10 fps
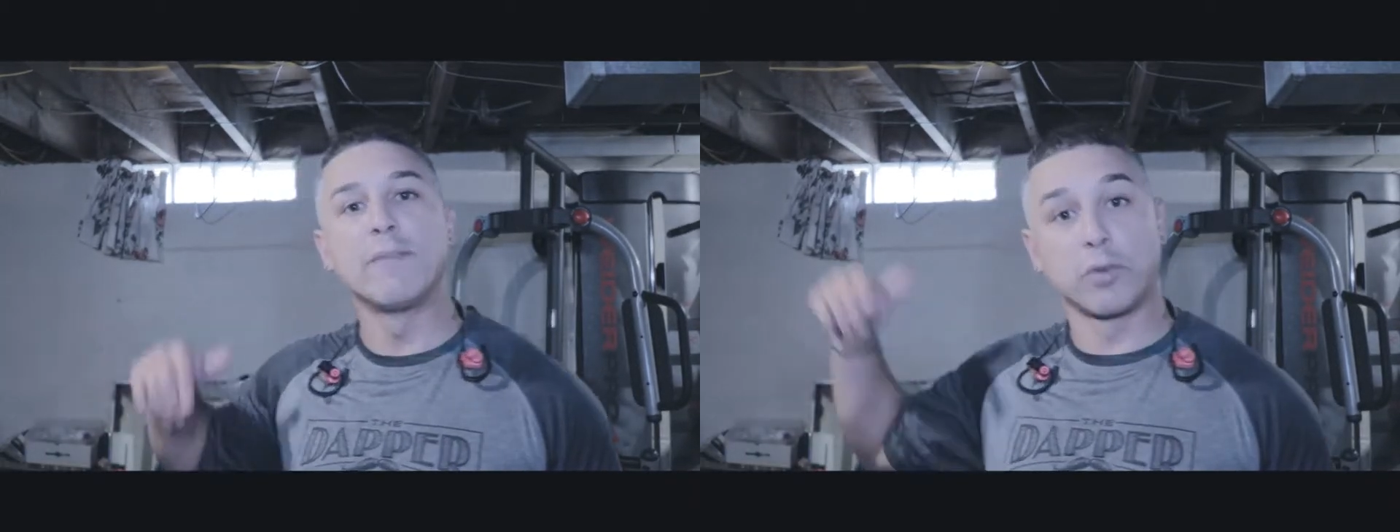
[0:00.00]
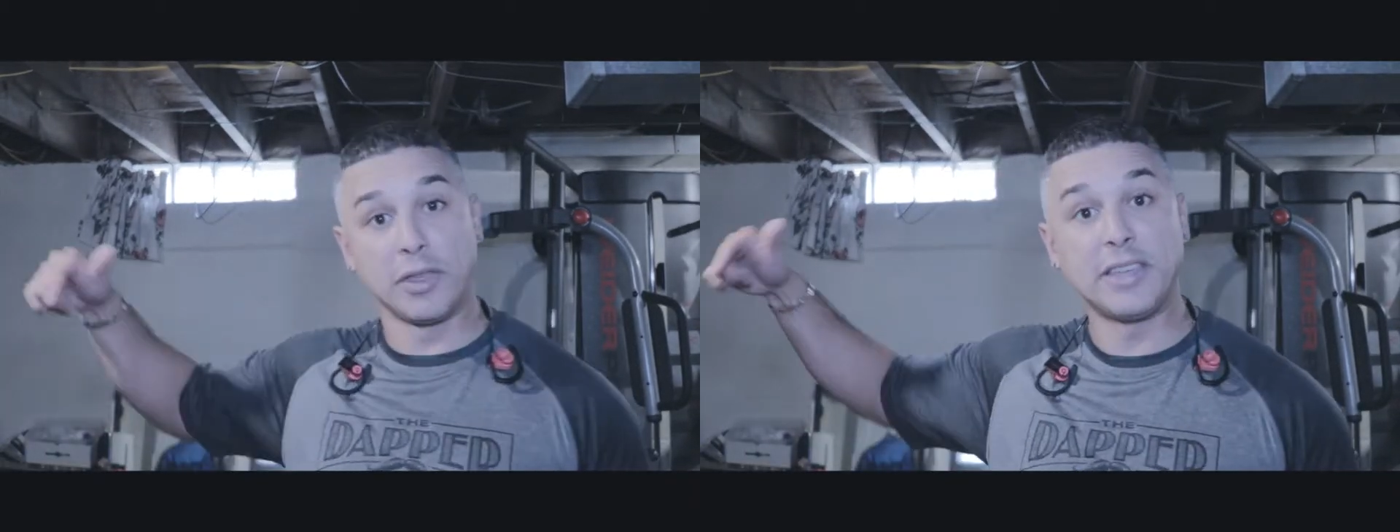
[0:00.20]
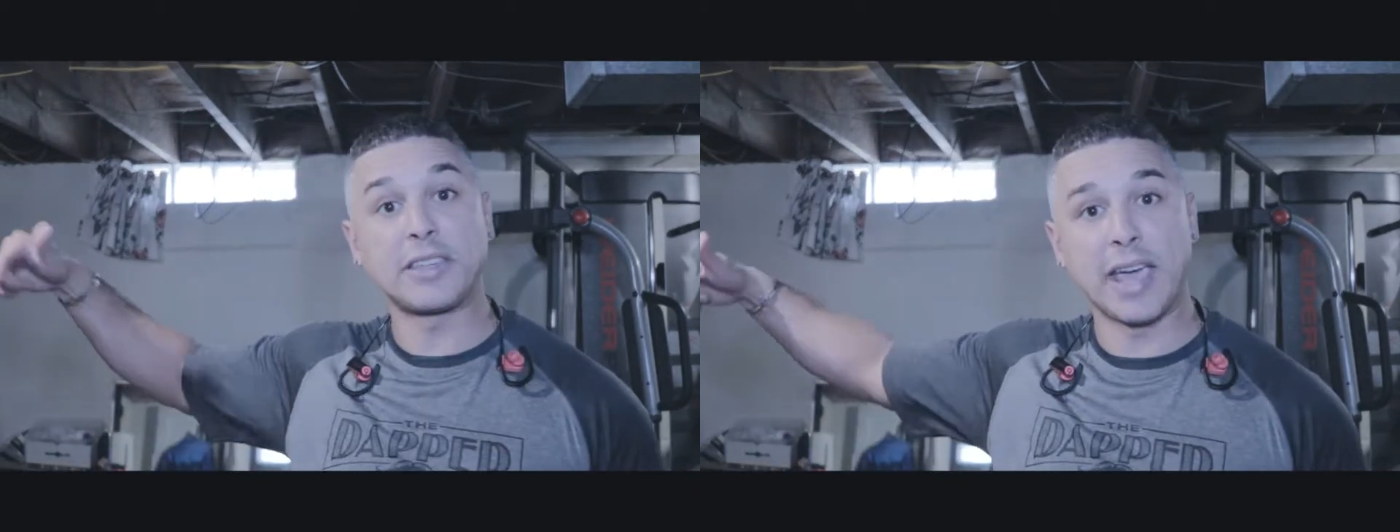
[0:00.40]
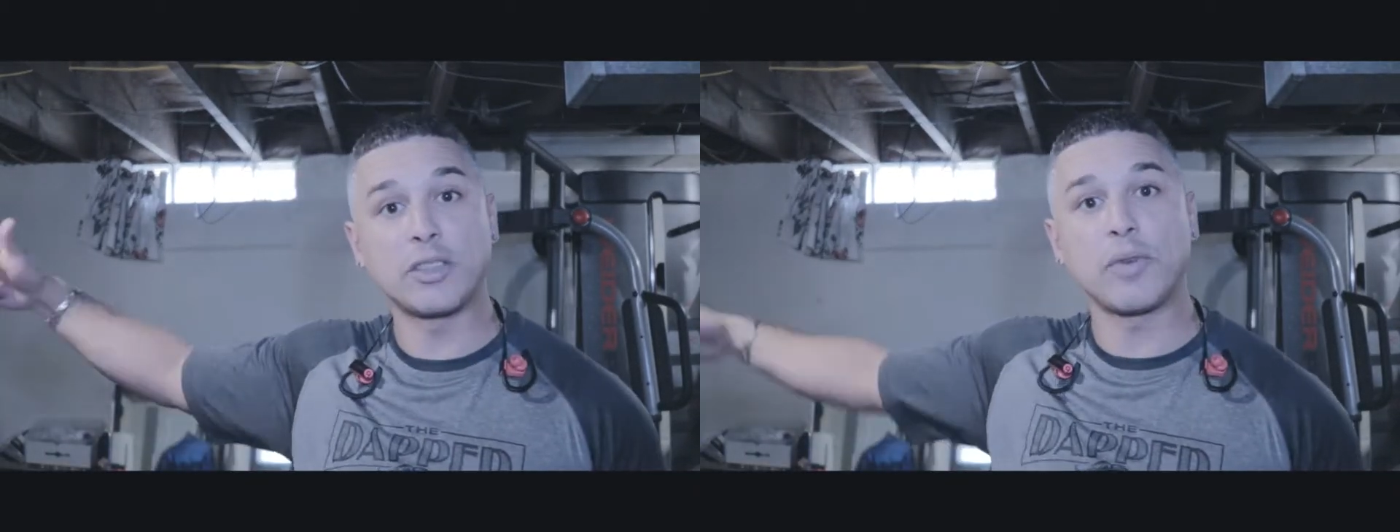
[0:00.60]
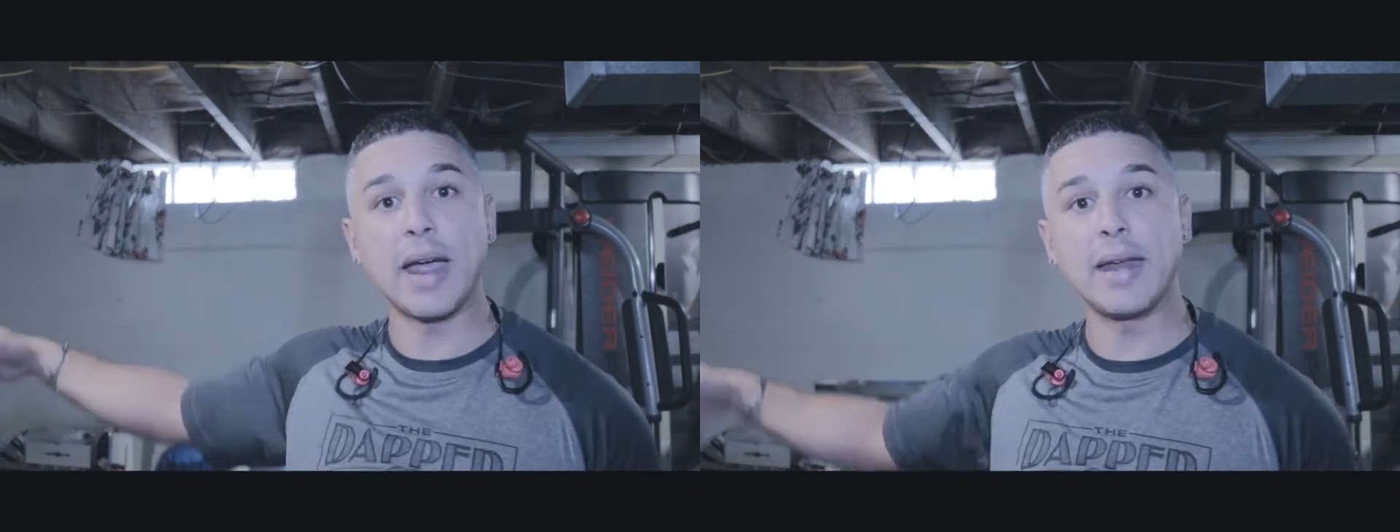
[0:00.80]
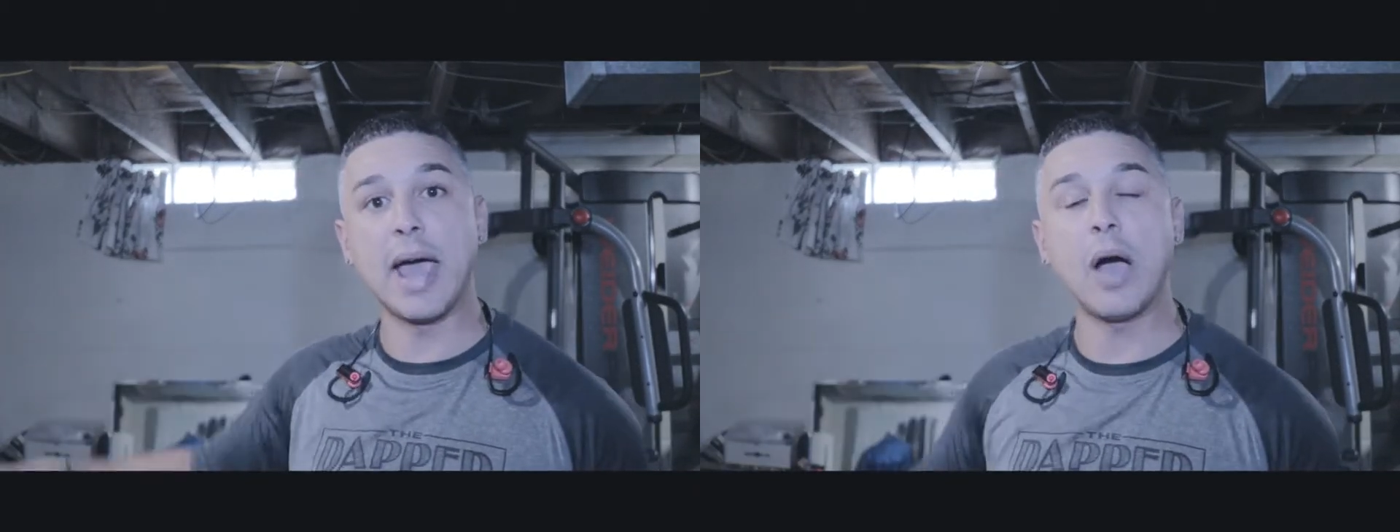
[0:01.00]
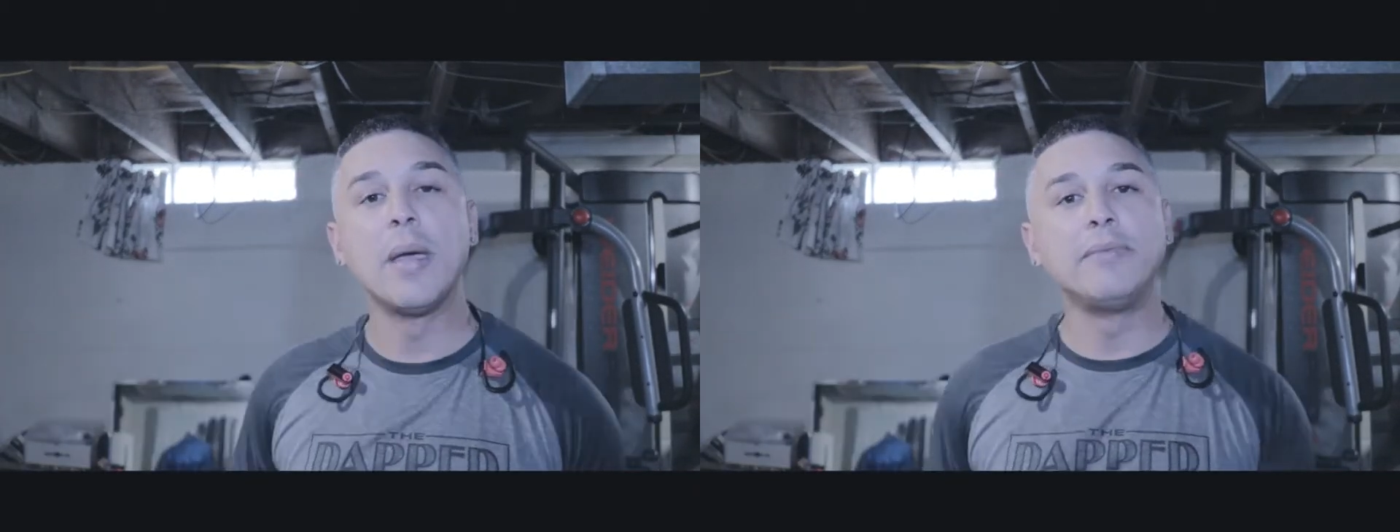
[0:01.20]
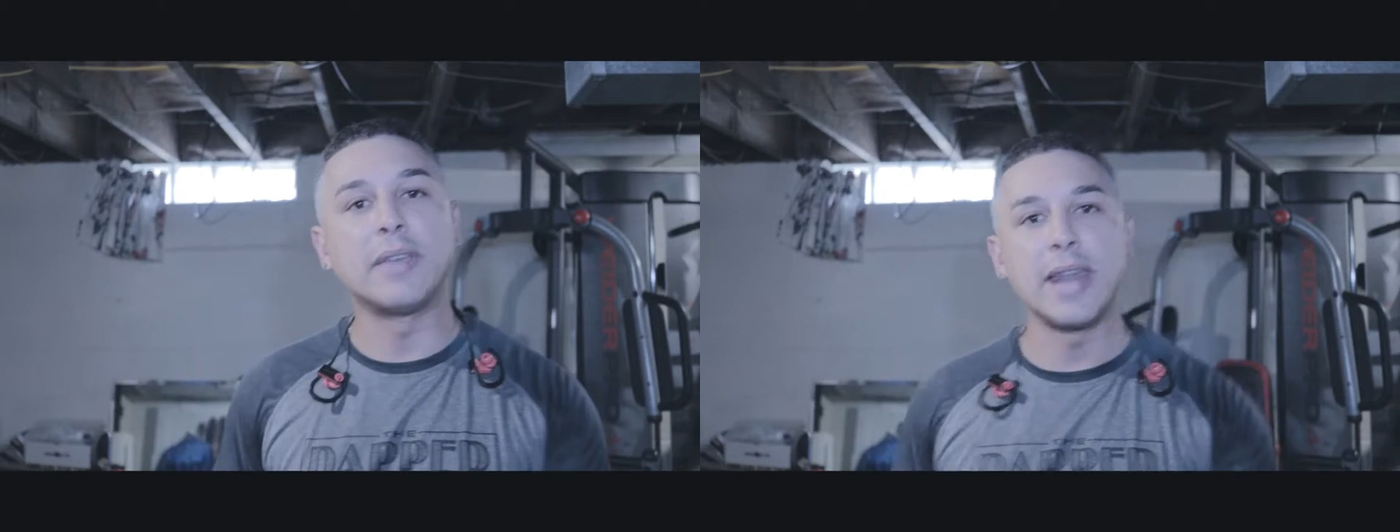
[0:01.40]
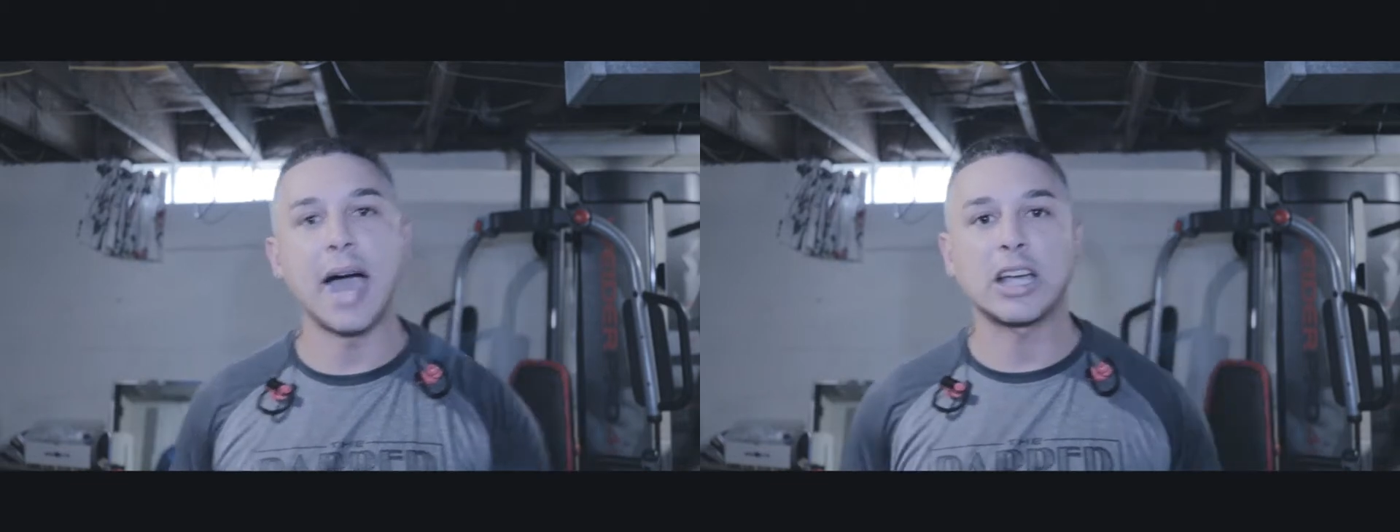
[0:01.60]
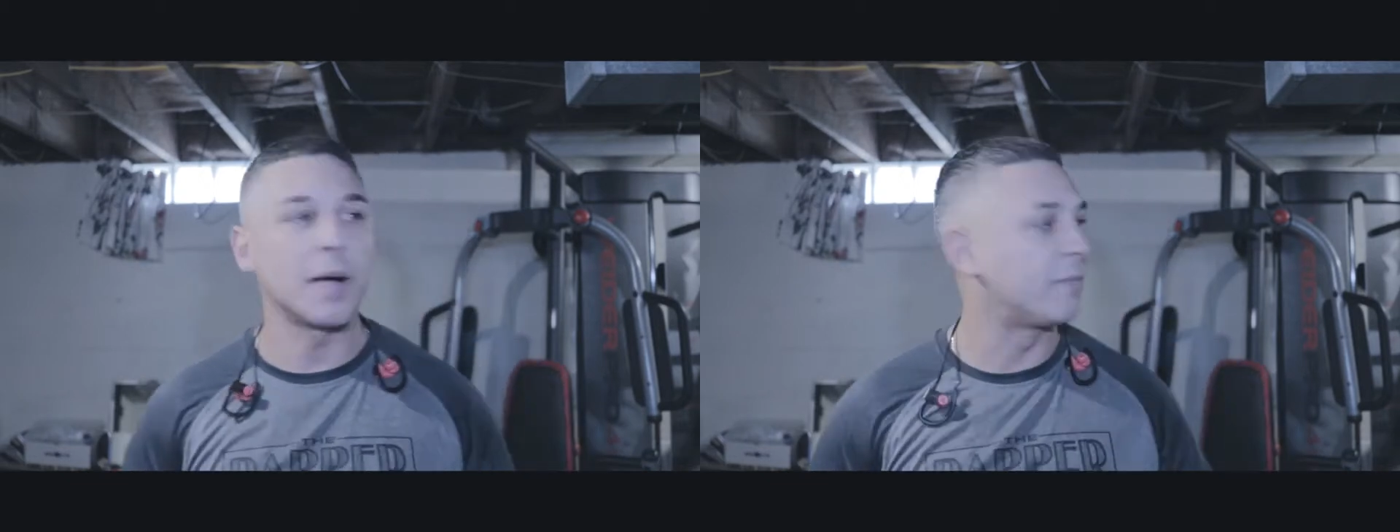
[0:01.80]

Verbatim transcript: for these kids right now did not come